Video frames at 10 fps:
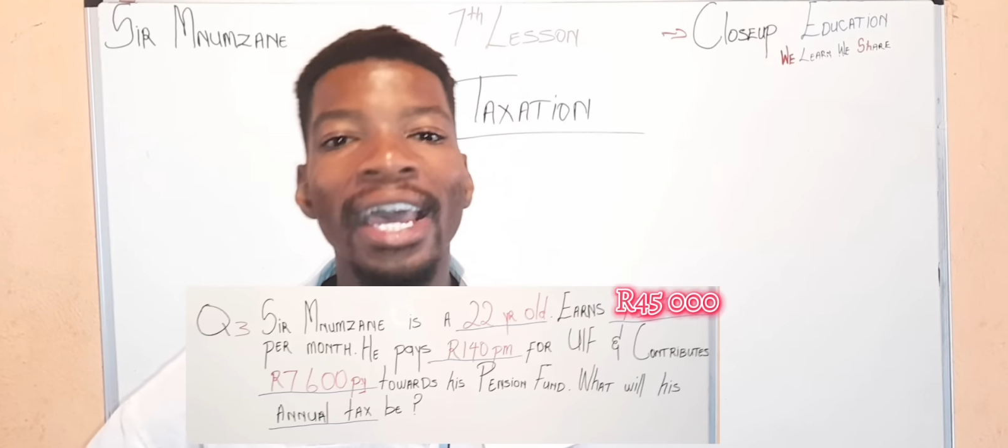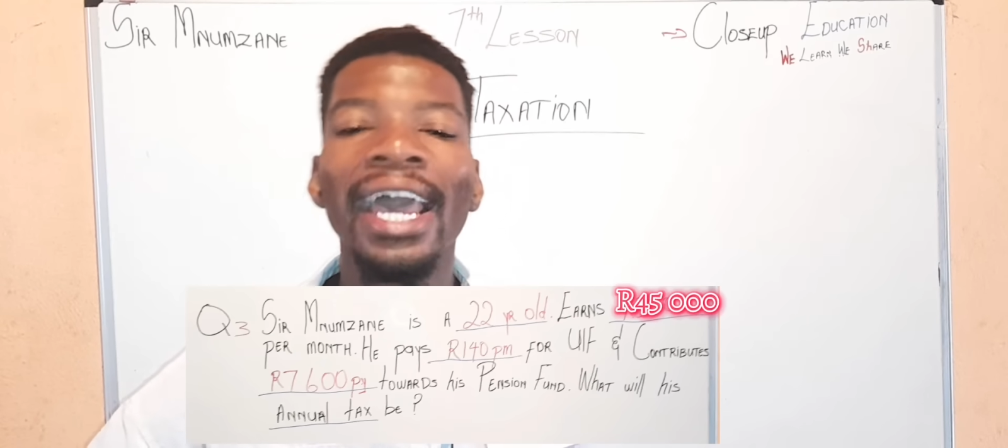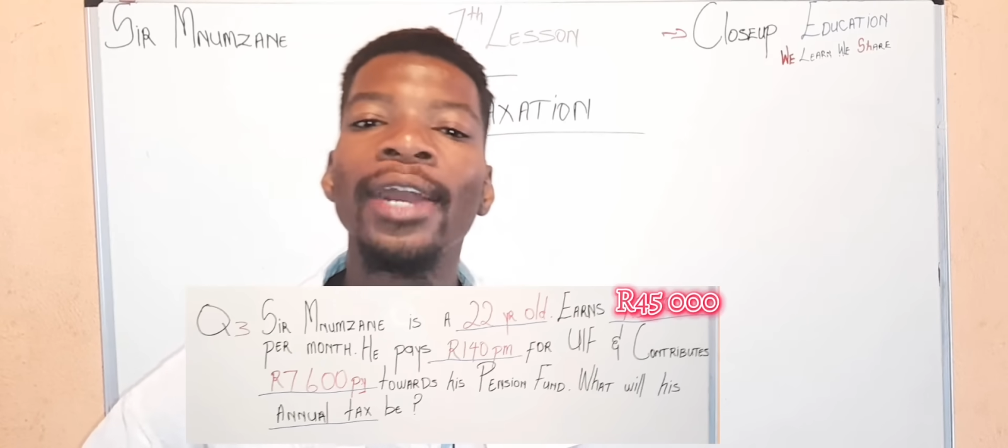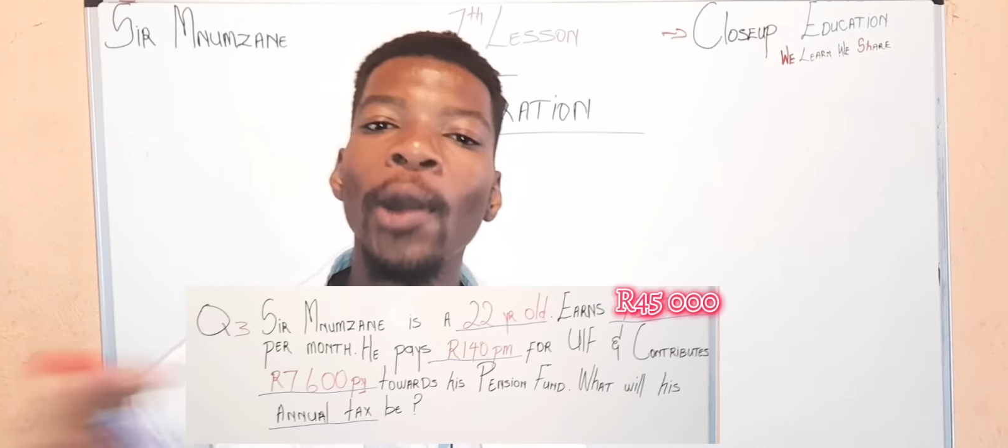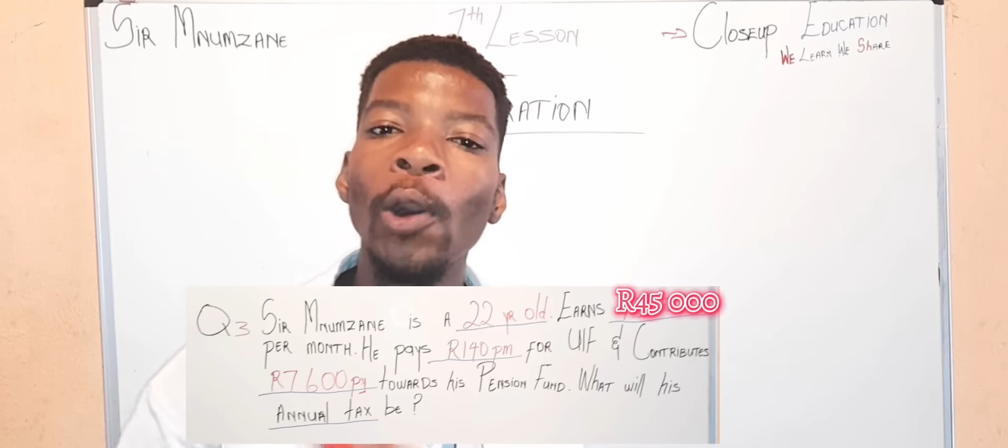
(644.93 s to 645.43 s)

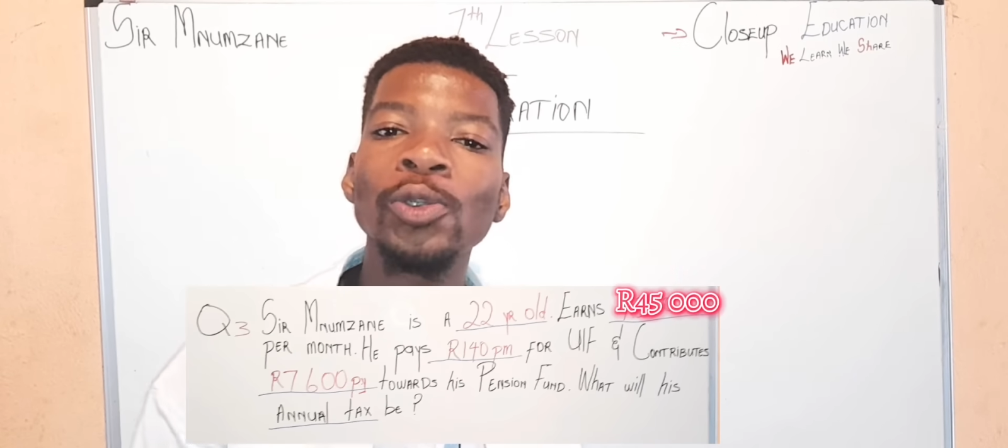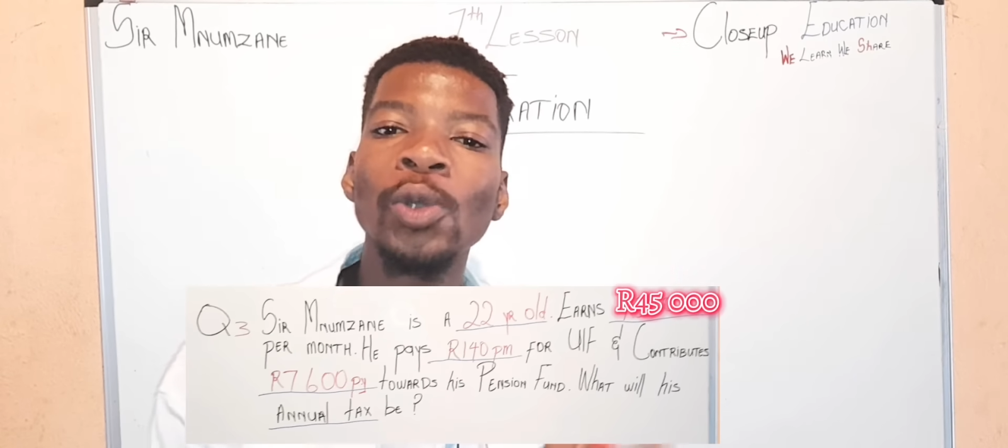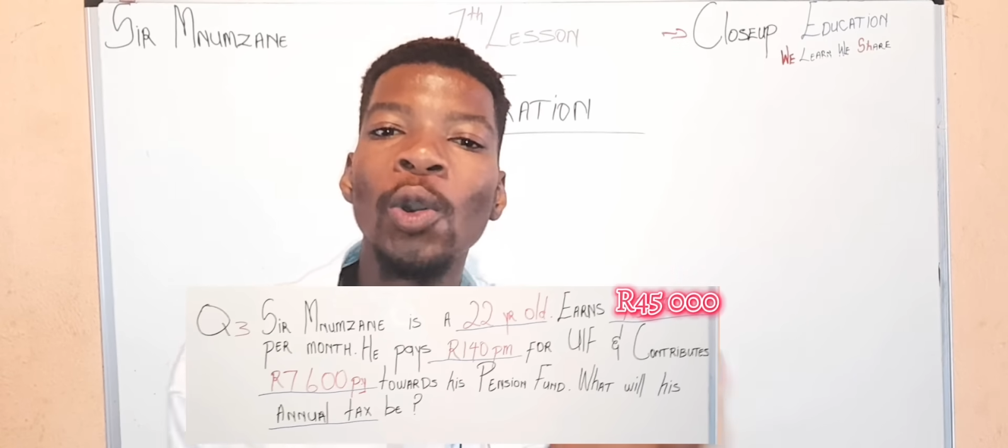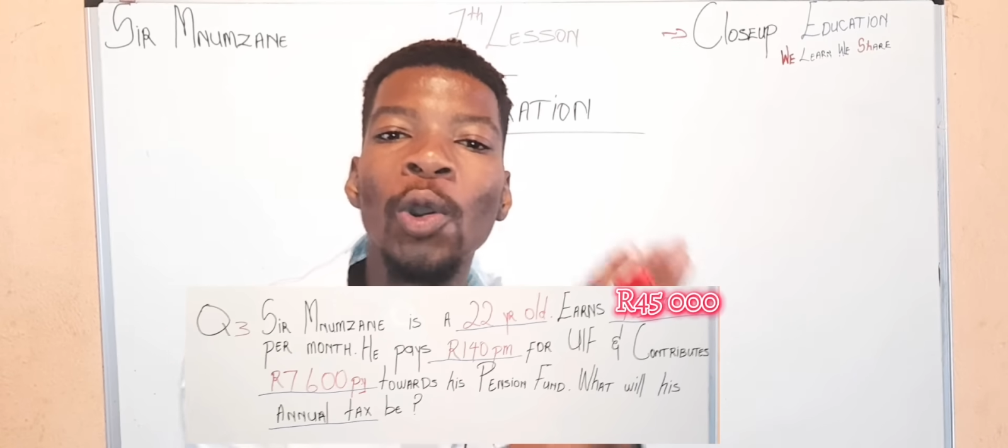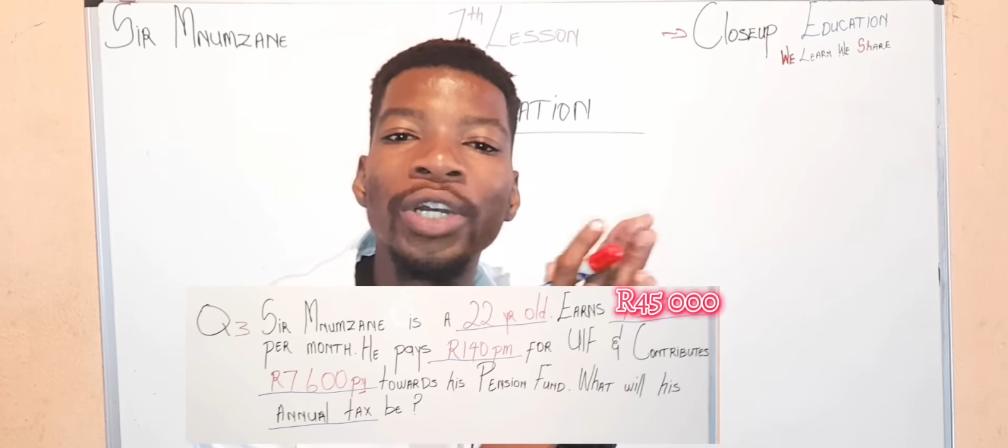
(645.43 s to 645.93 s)
and
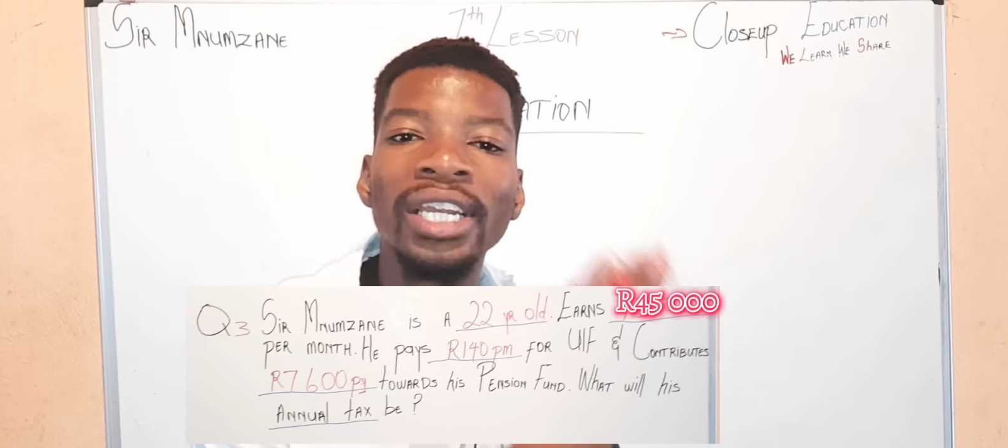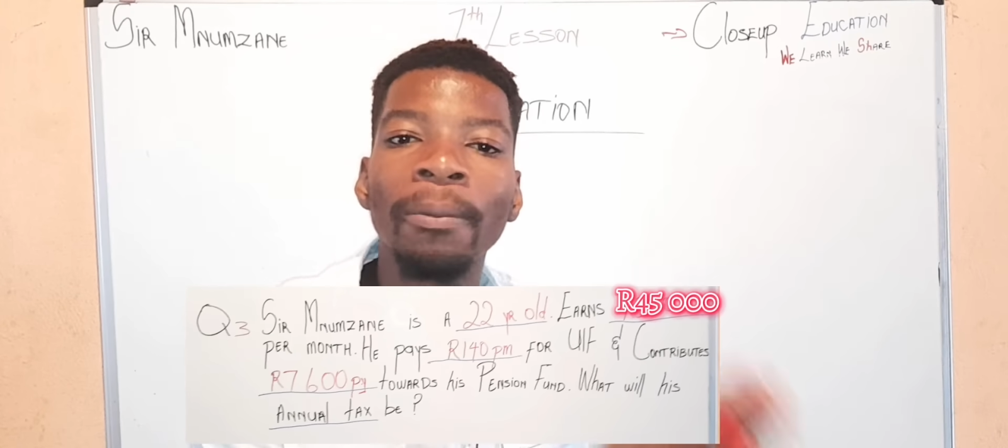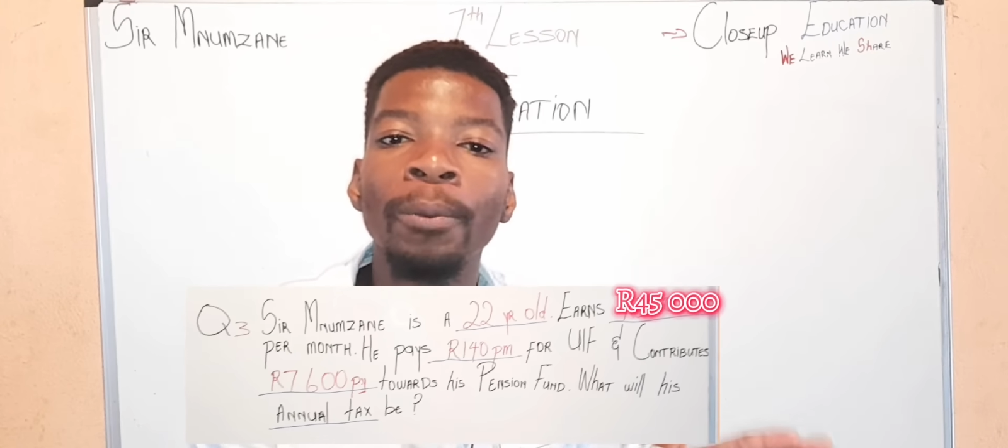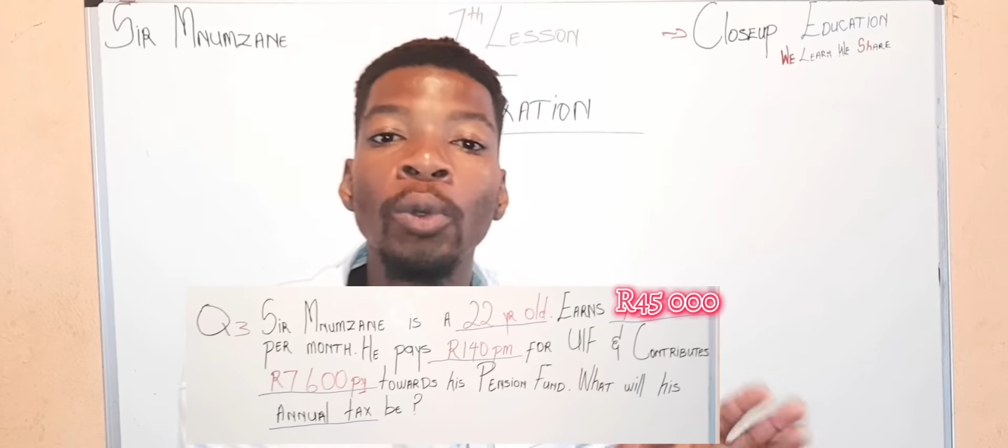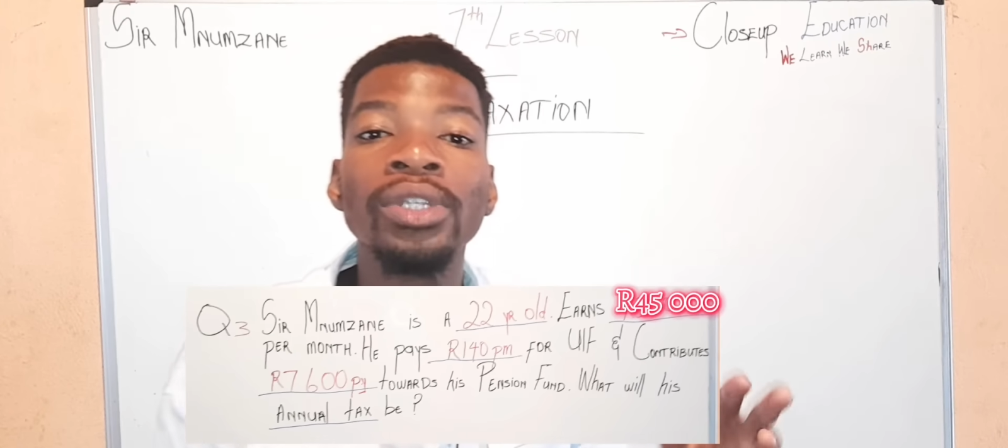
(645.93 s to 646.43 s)
also
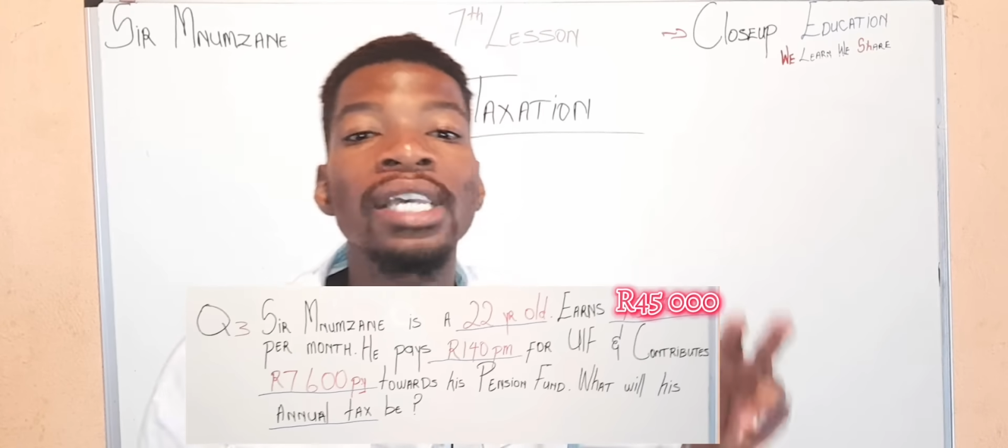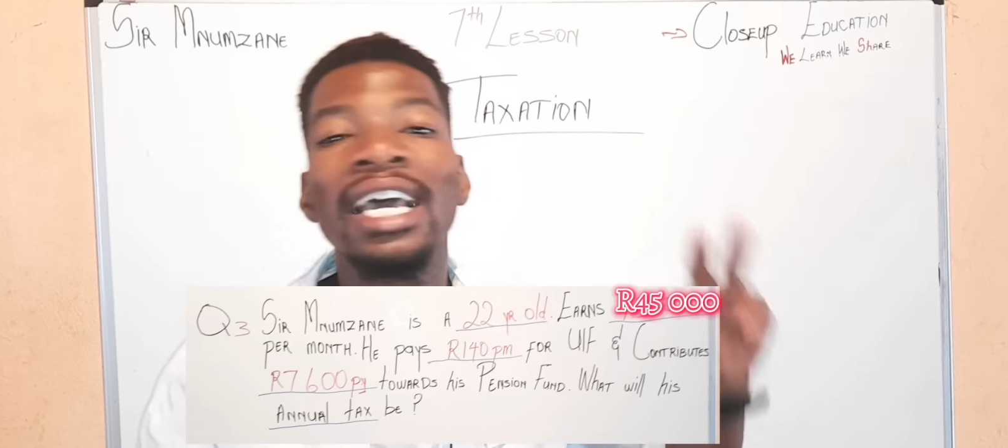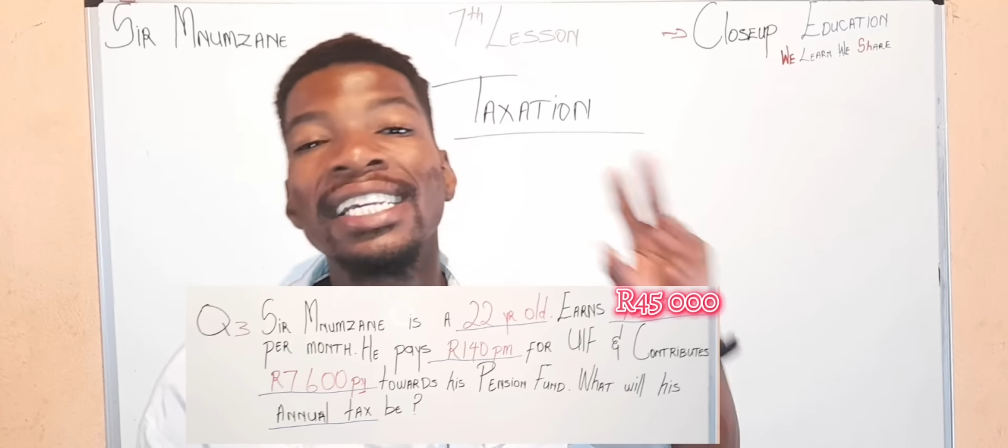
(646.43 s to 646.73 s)
contributes